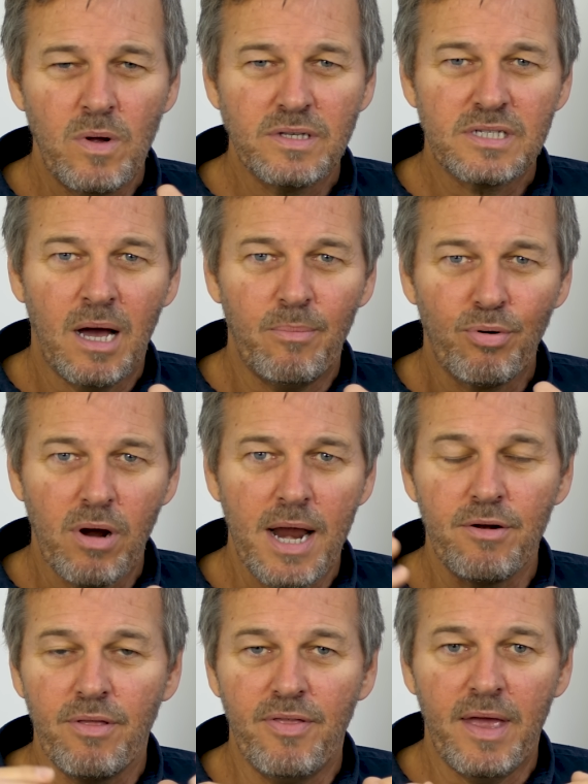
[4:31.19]
one stop
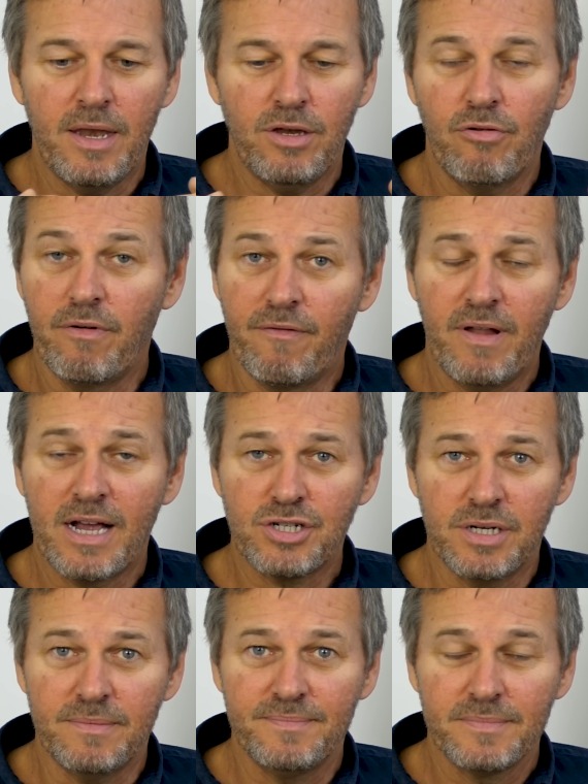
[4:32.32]
brighter than your
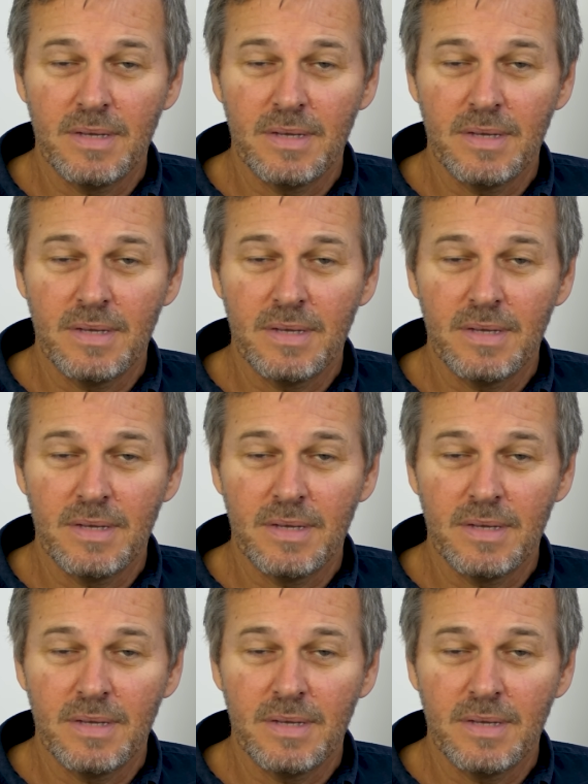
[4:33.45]
reflection.